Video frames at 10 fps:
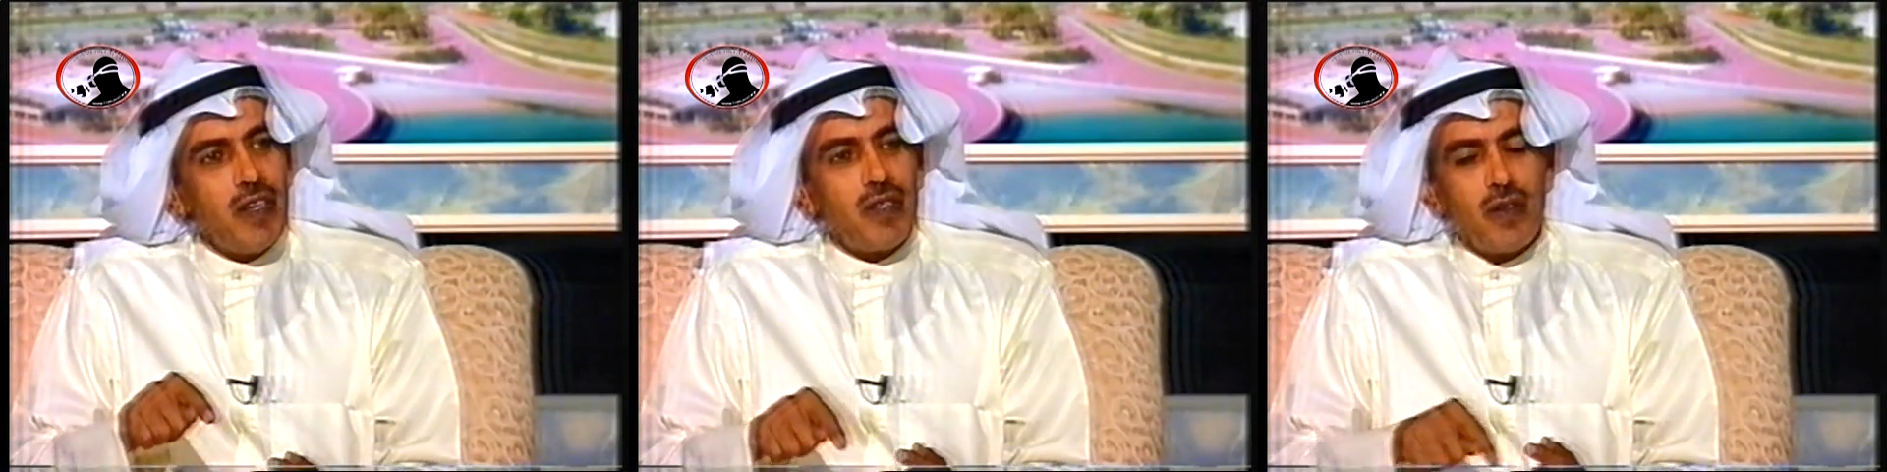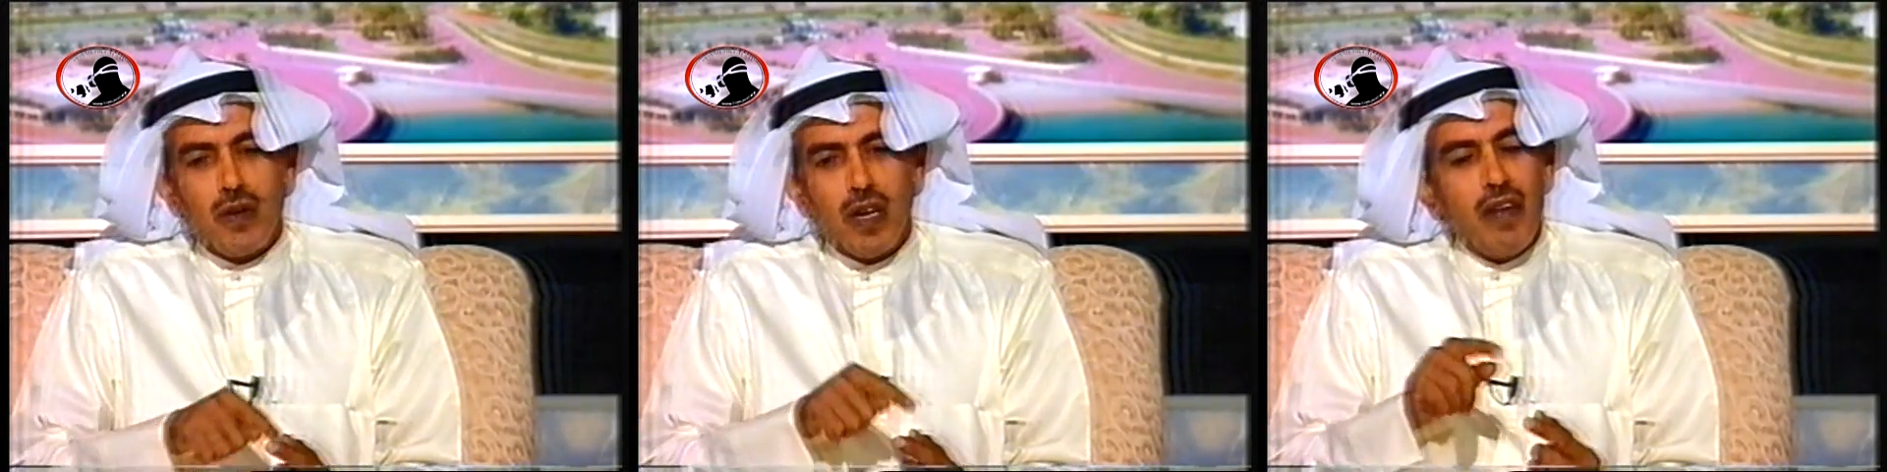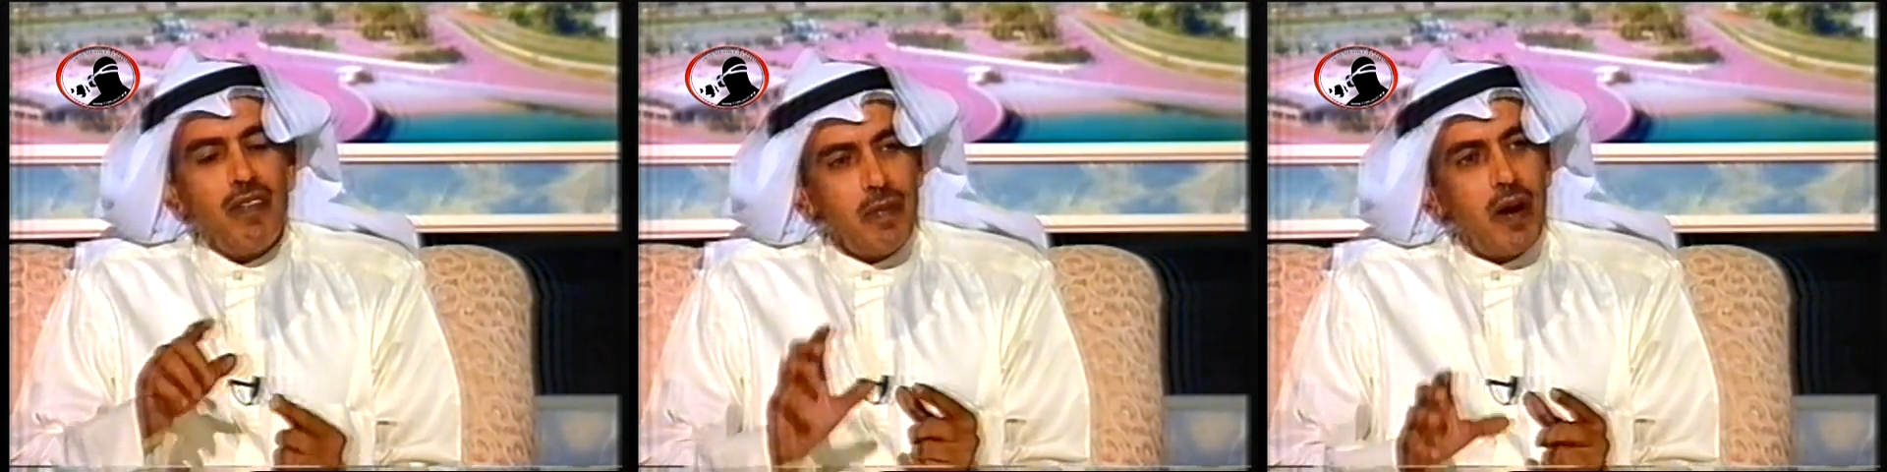So
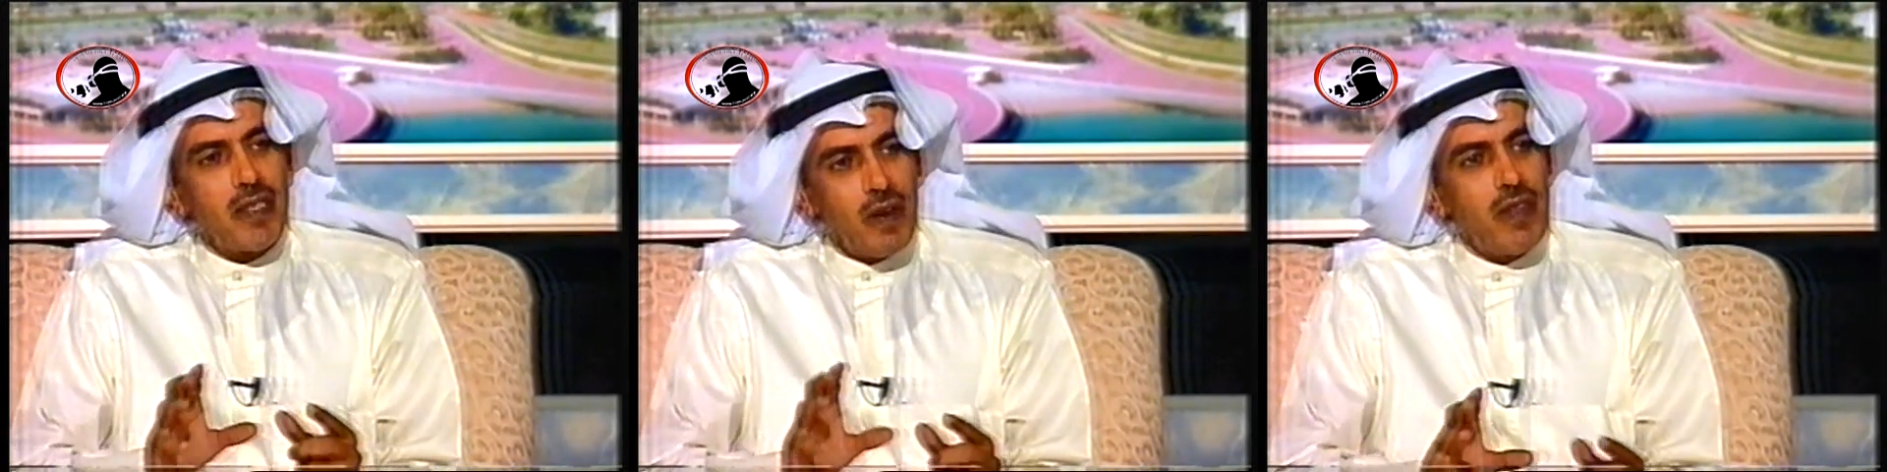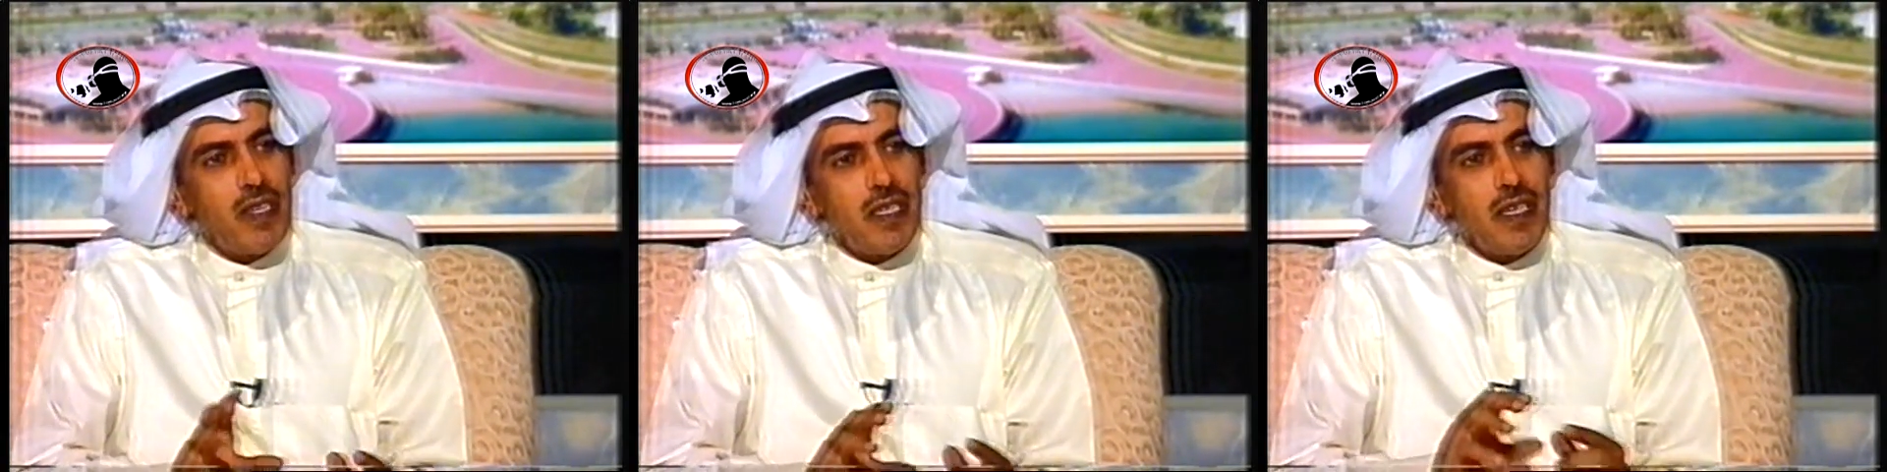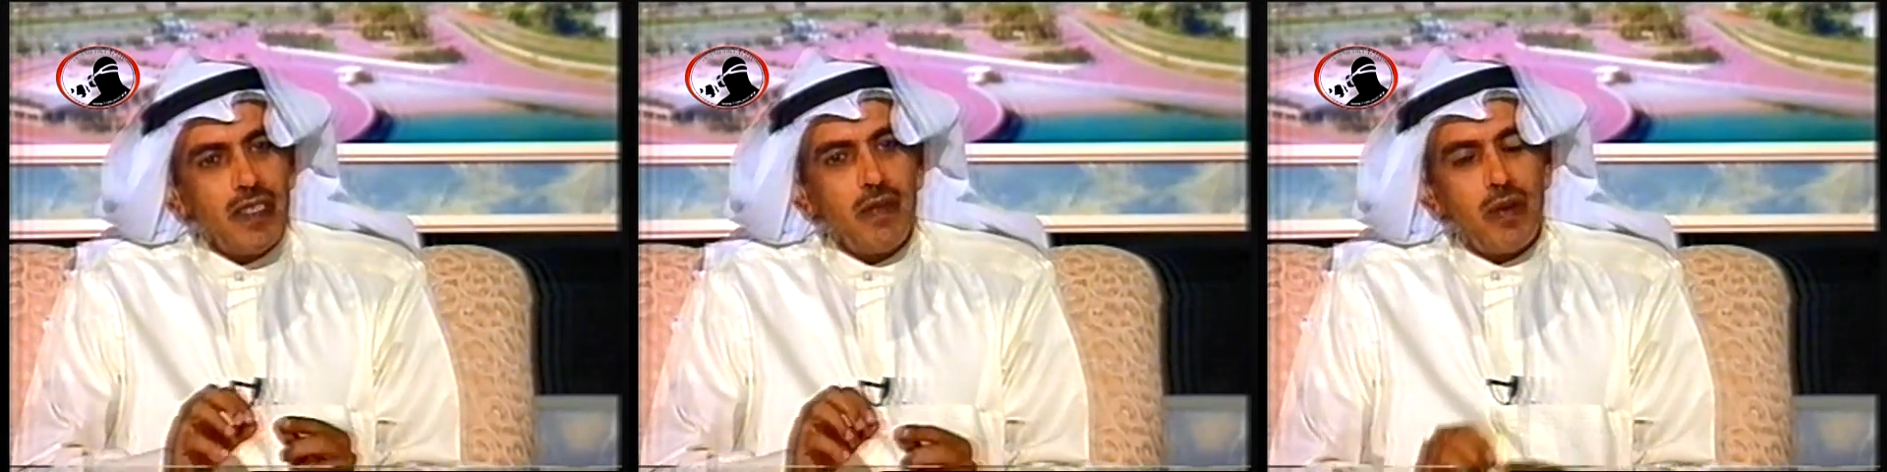every part of the sea
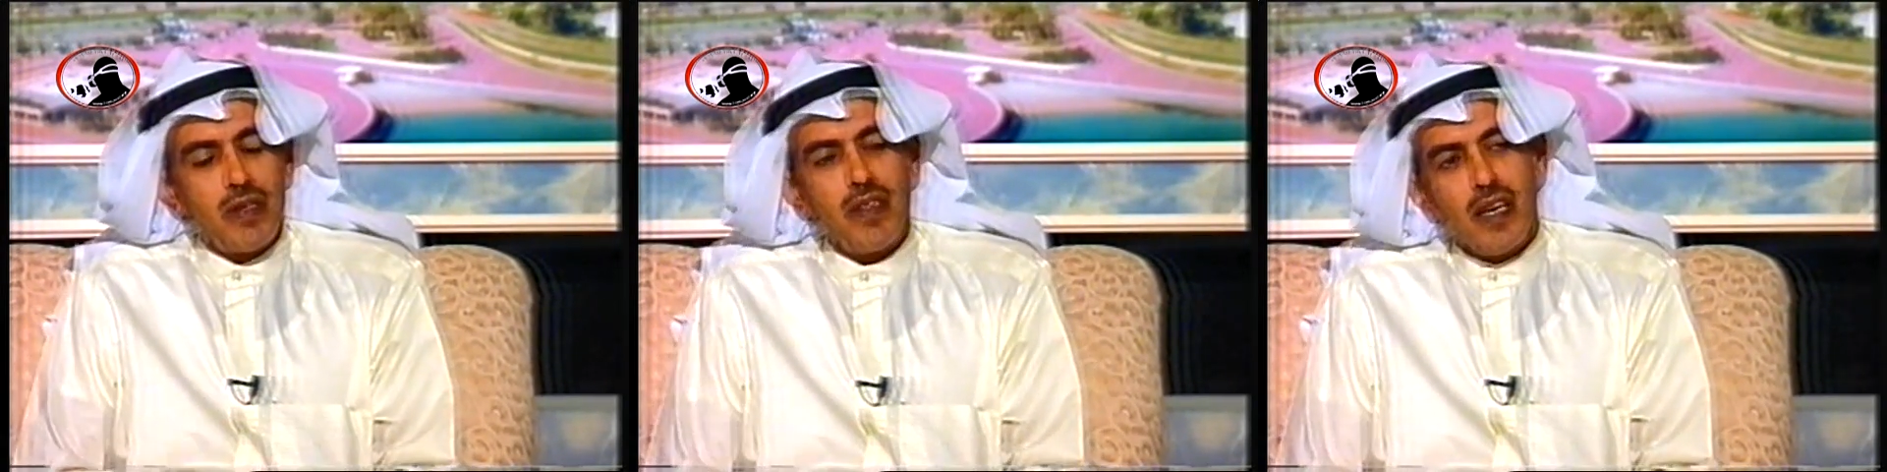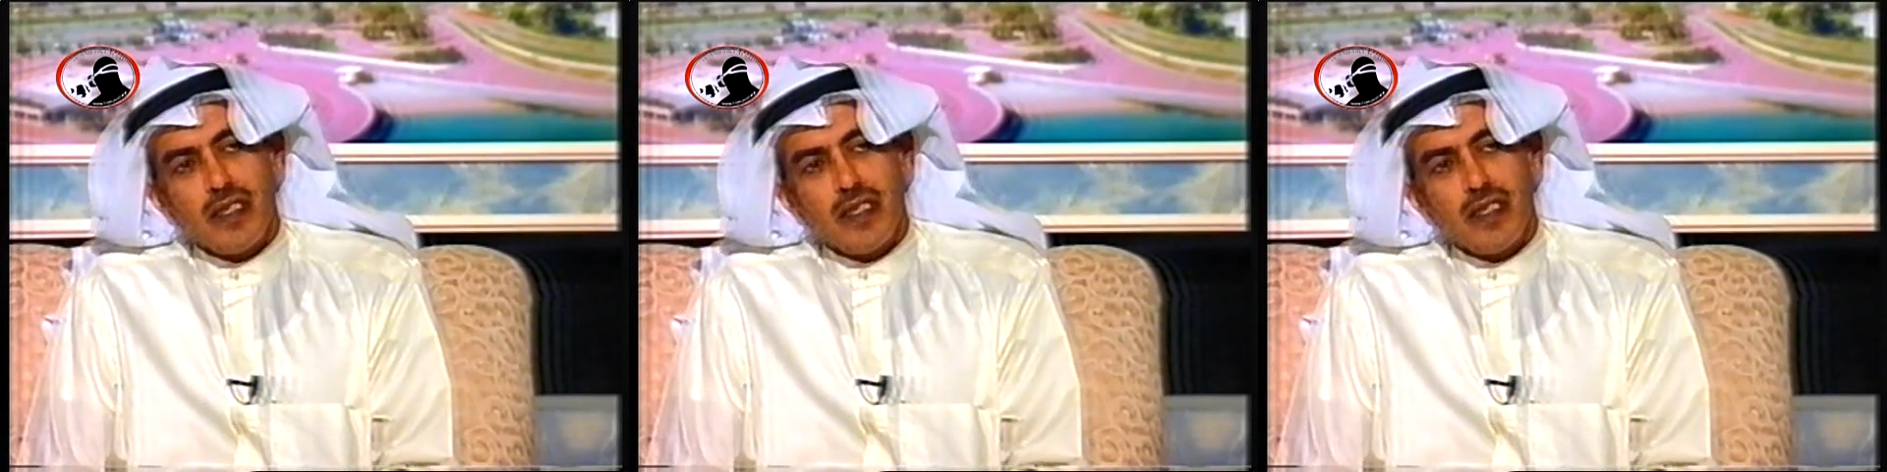is important.